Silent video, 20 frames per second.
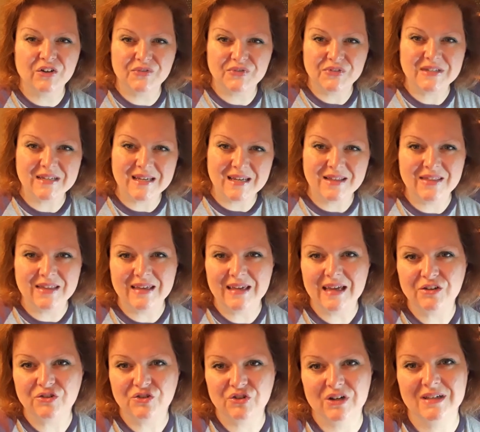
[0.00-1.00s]
of see the
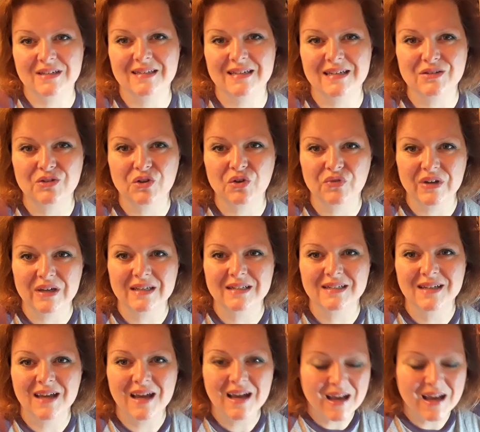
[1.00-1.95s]
intricacies of it.